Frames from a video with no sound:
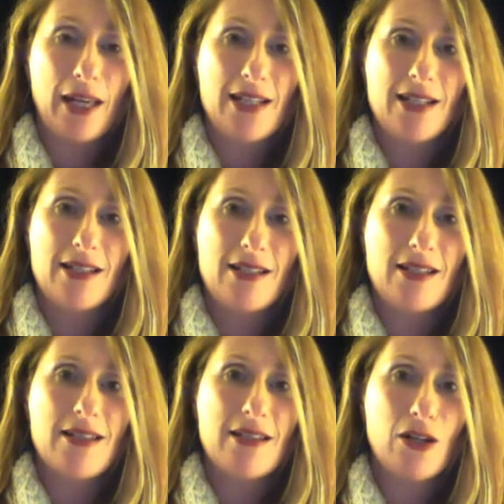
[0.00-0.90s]

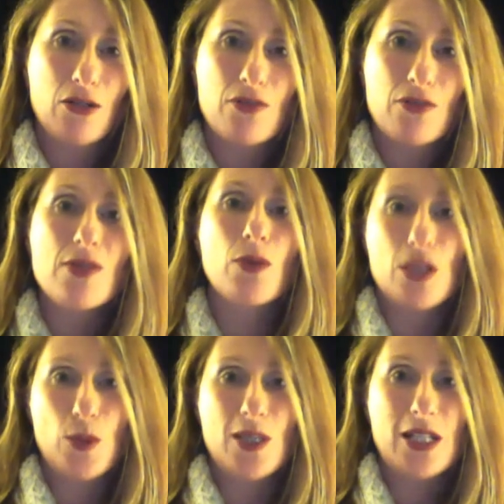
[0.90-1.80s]
essence selves
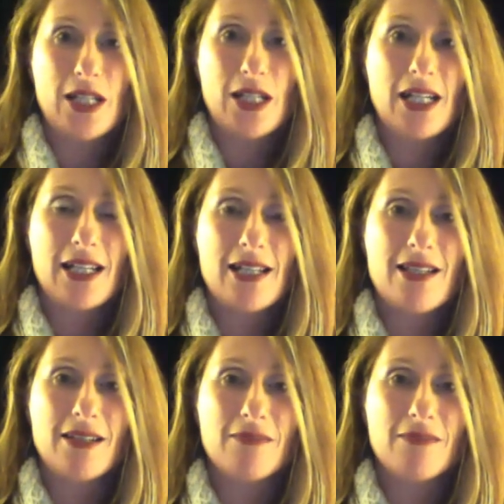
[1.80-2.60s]
once we start to listen.